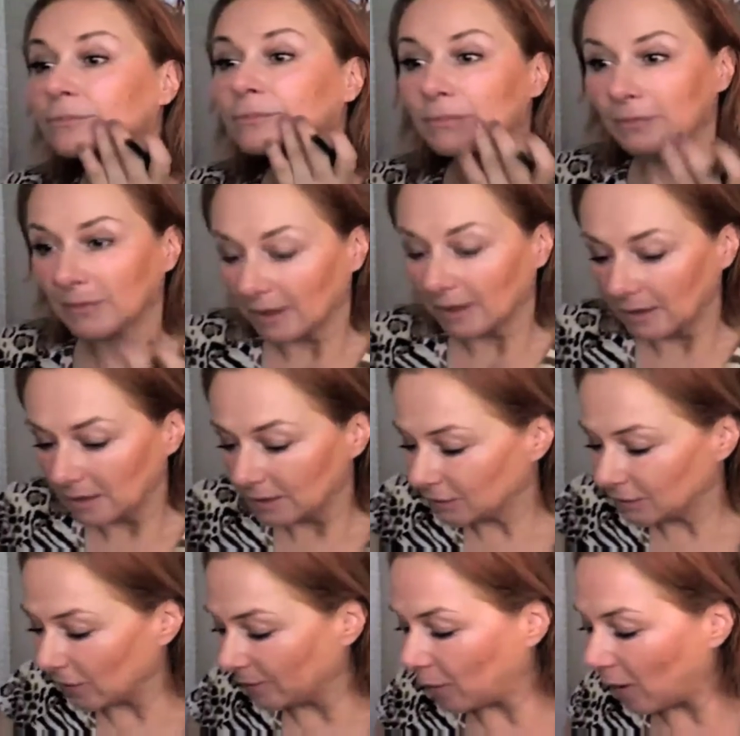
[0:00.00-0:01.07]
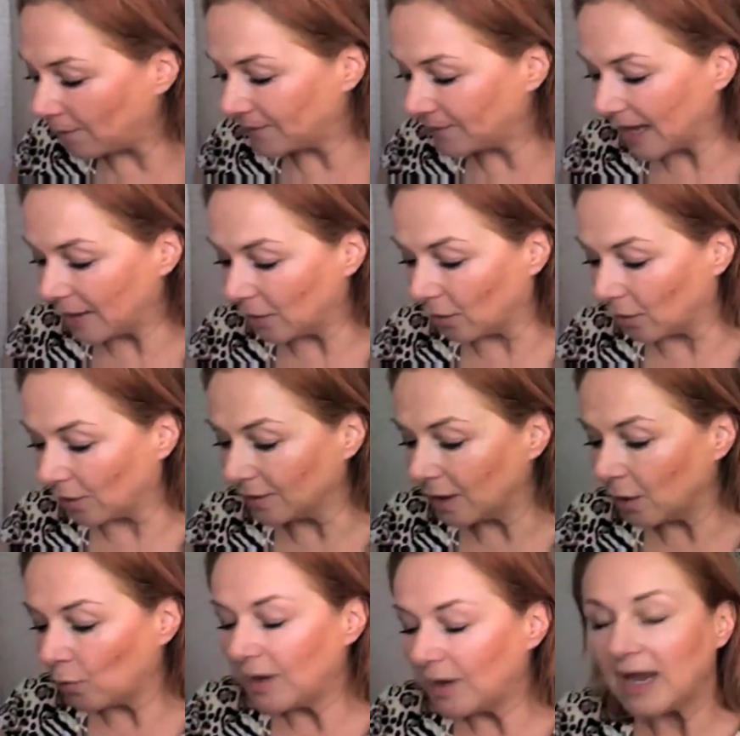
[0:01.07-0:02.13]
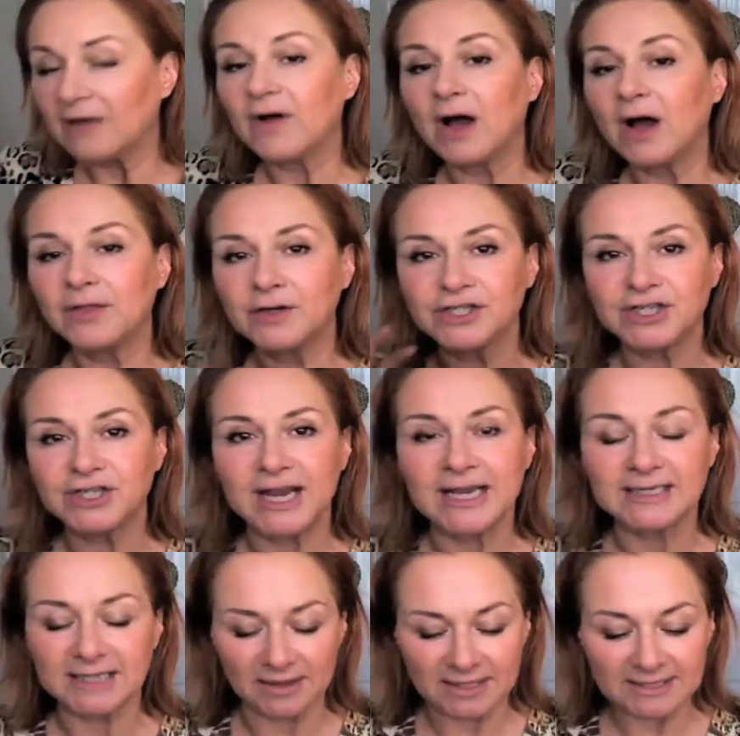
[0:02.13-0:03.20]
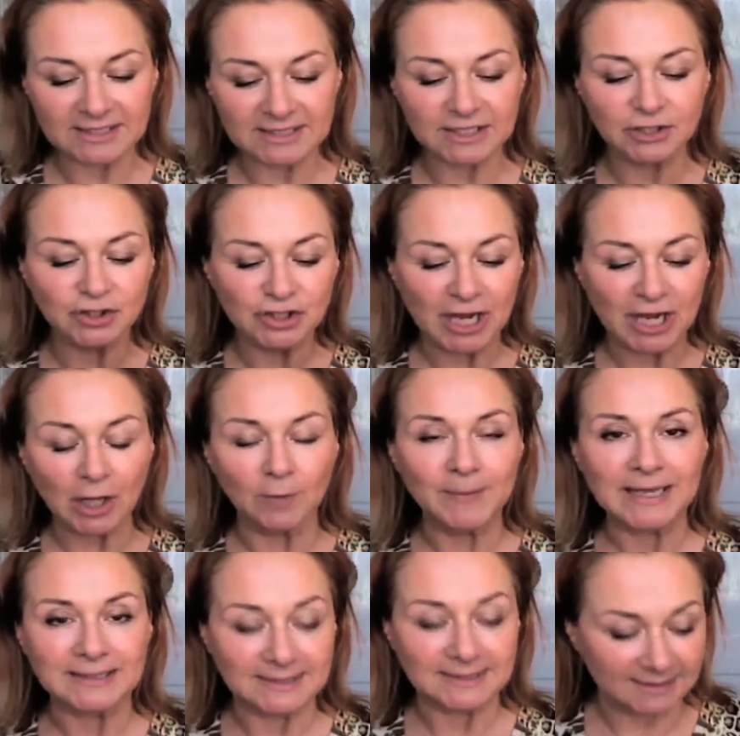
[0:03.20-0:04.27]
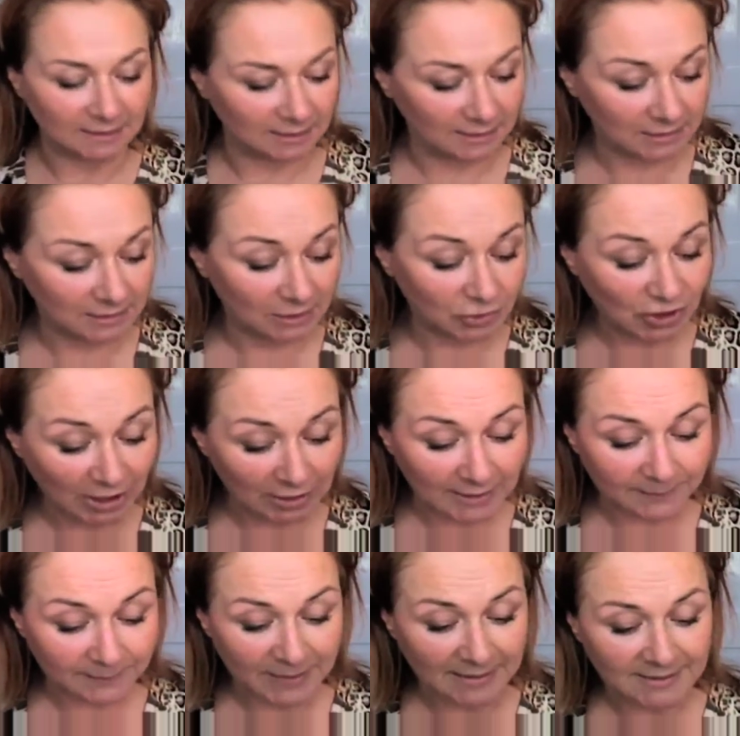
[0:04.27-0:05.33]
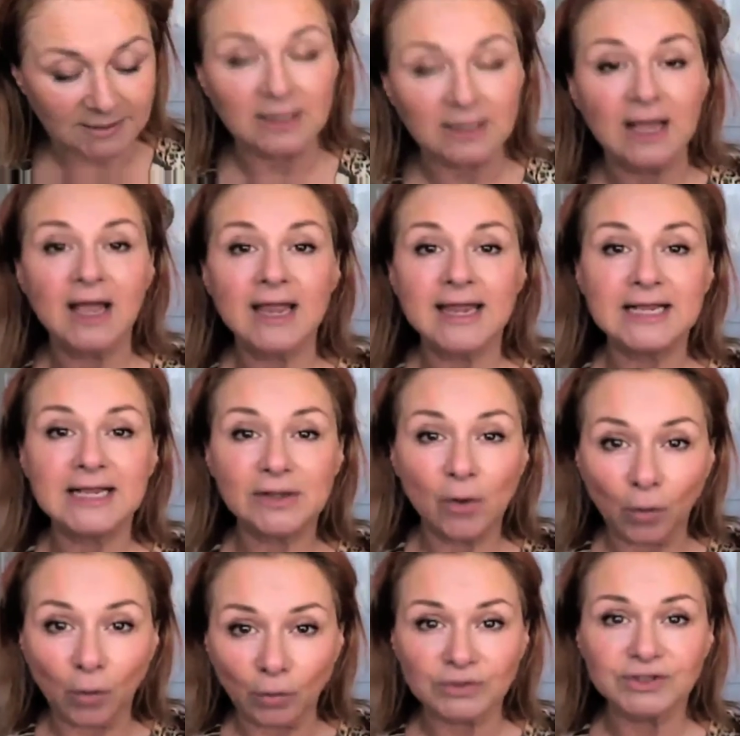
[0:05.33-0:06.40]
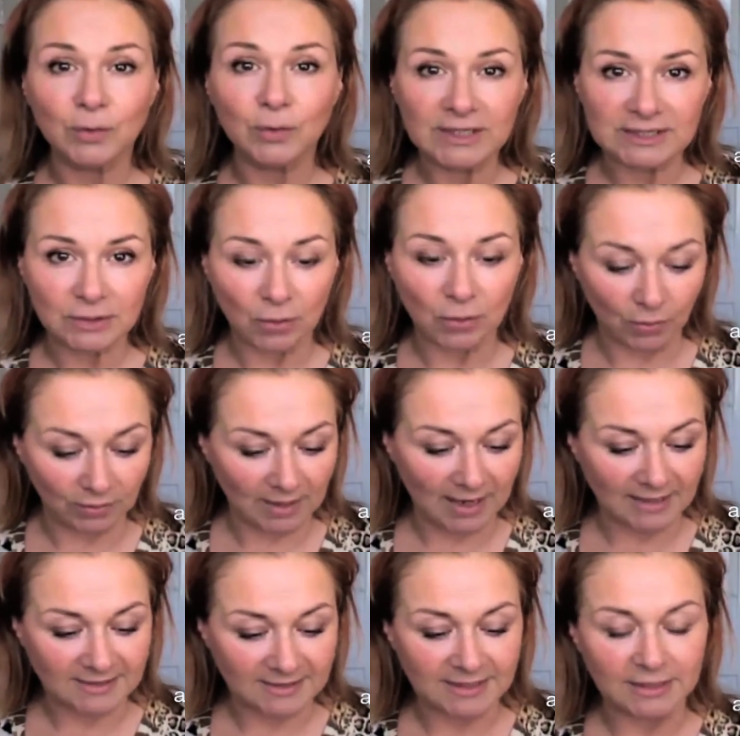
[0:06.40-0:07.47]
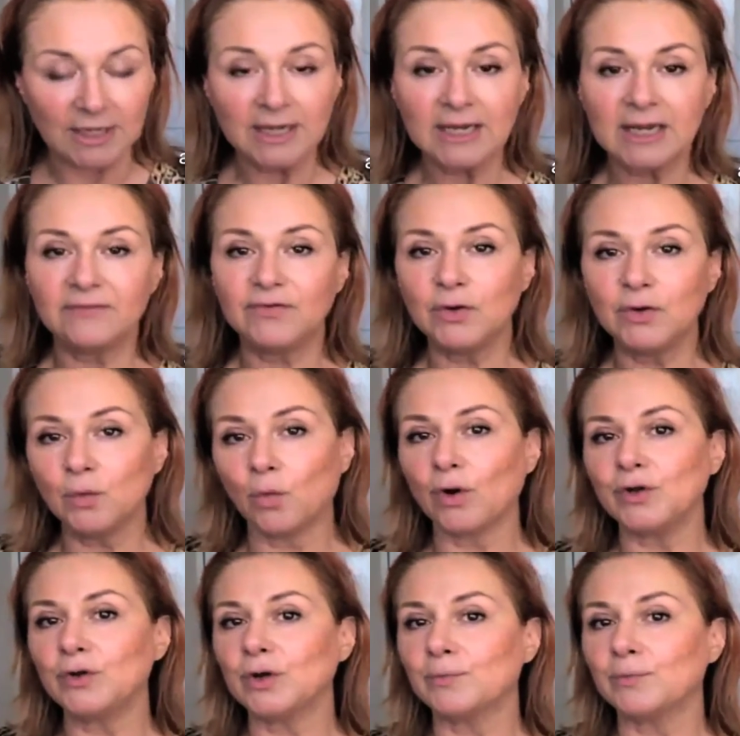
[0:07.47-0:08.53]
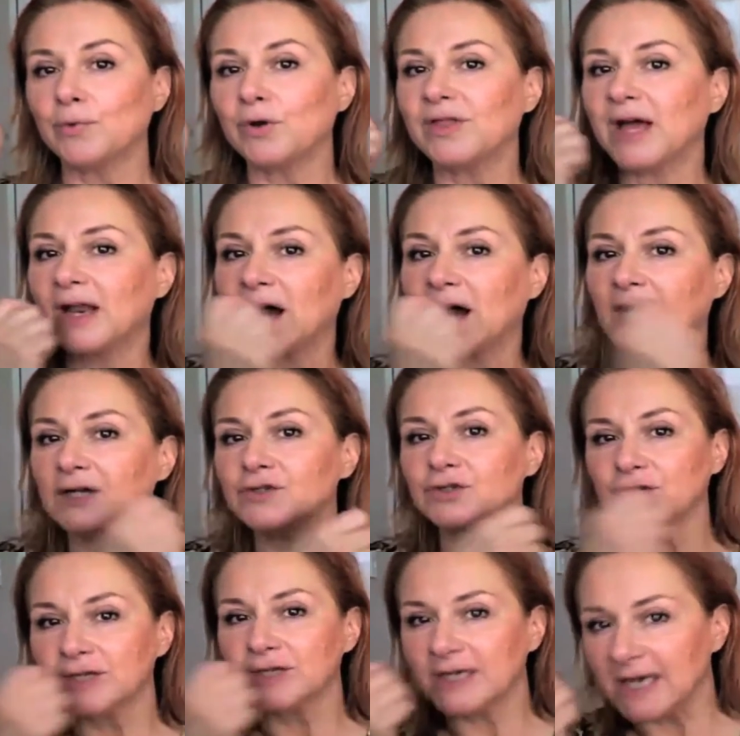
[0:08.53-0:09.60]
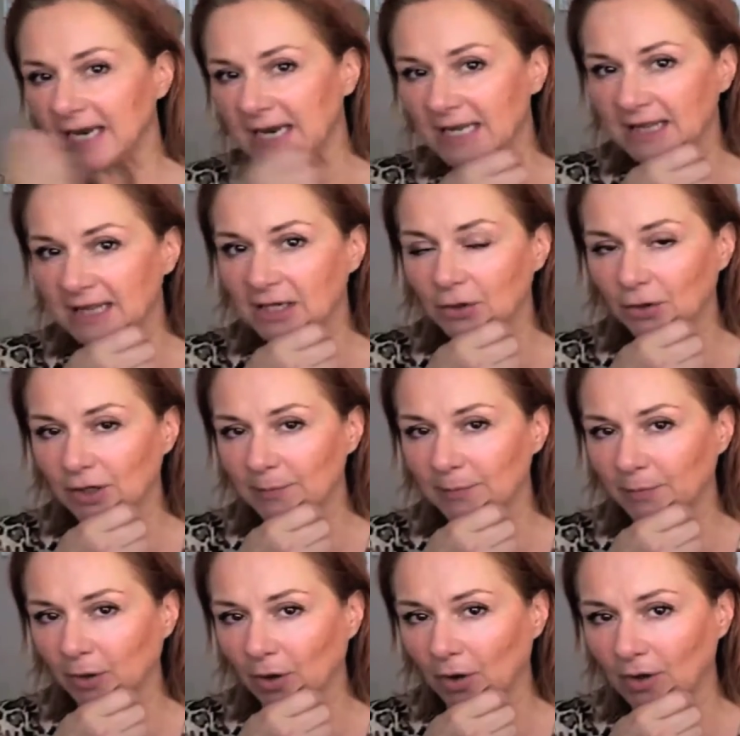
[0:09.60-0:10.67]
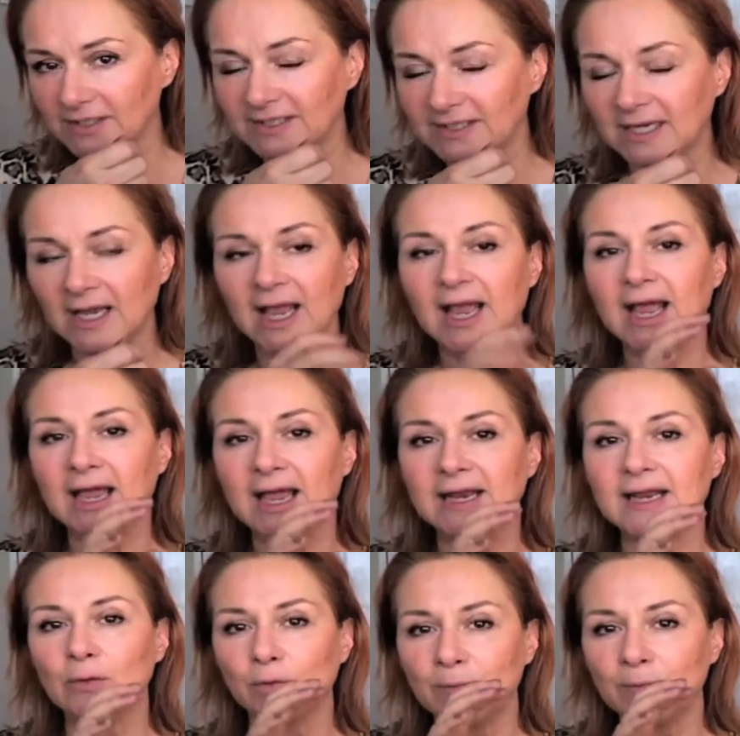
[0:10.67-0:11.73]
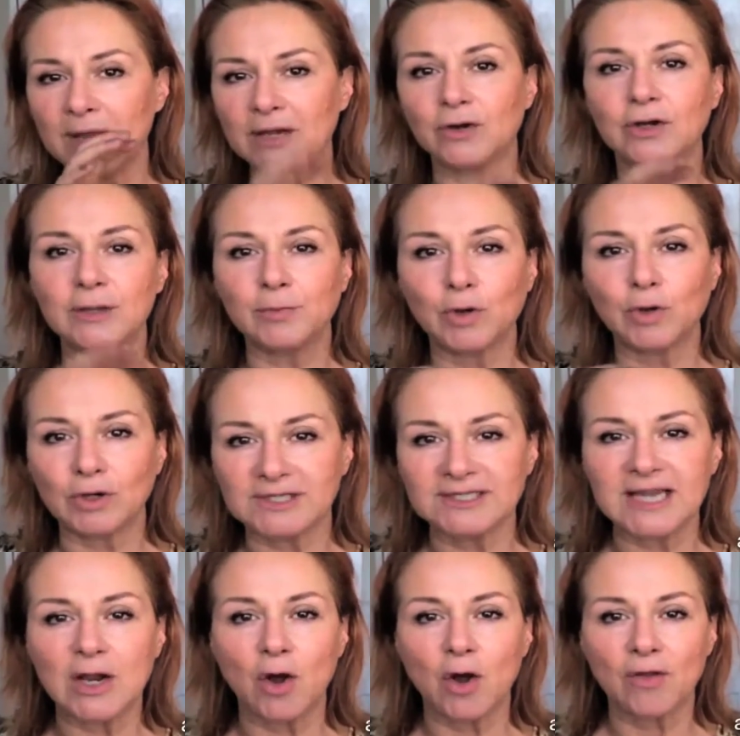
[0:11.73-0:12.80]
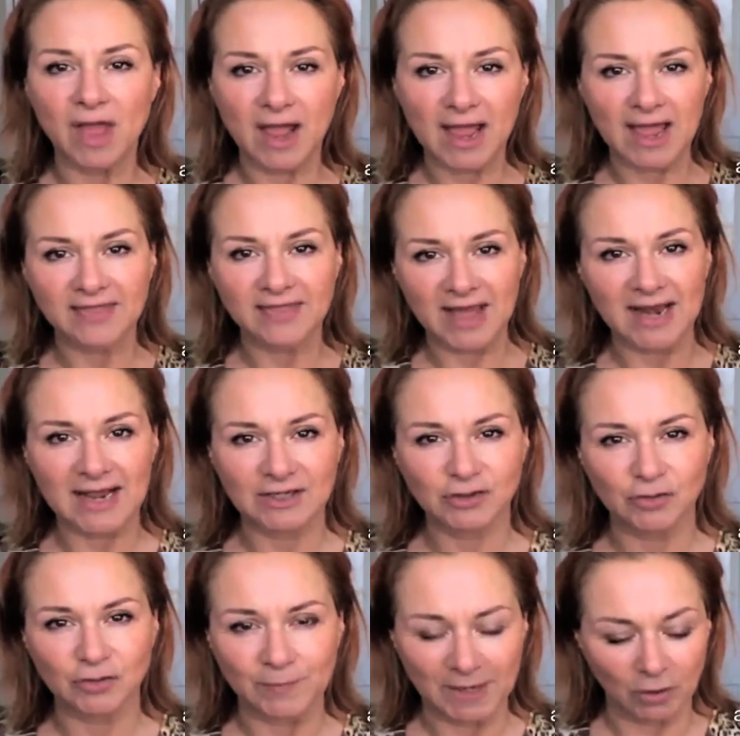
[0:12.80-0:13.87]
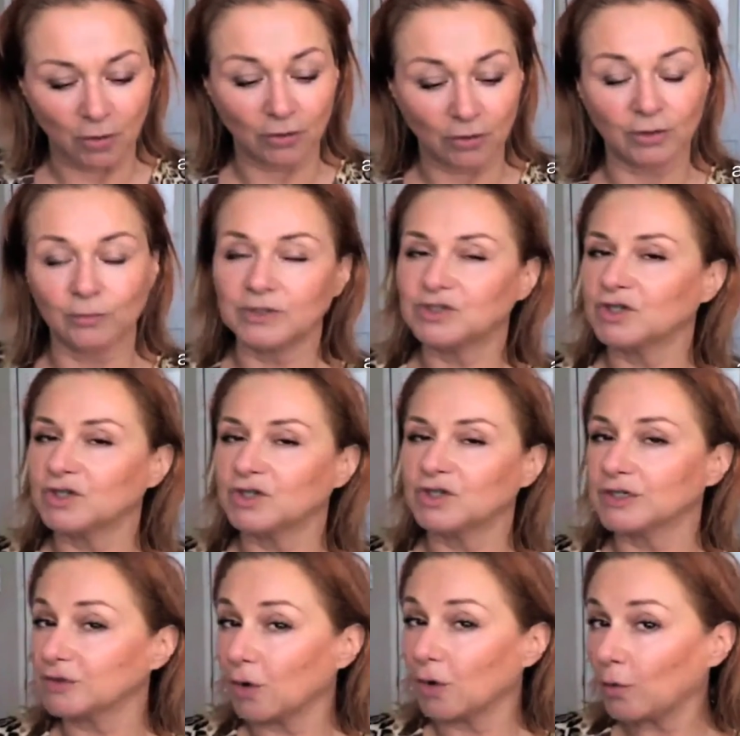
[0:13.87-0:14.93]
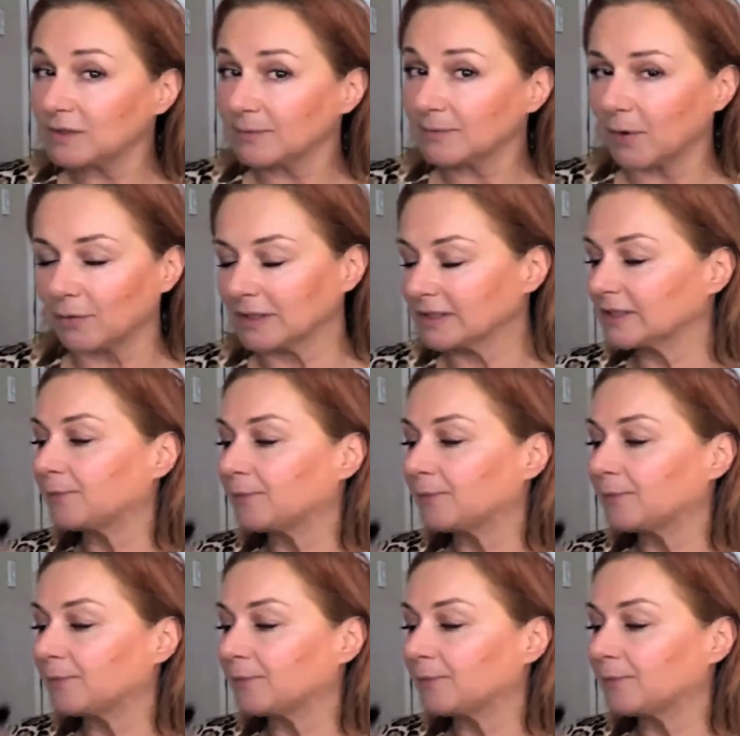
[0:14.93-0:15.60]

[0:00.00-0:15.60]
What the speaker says: So I pop that on. We have other shades, and this is a gel pencil, a gel lip pencil. It also is long lasting. If you want, you can put that underneath your lip gloss and it will make your lip gloss stay on that extra bit longer, which is always a bonus.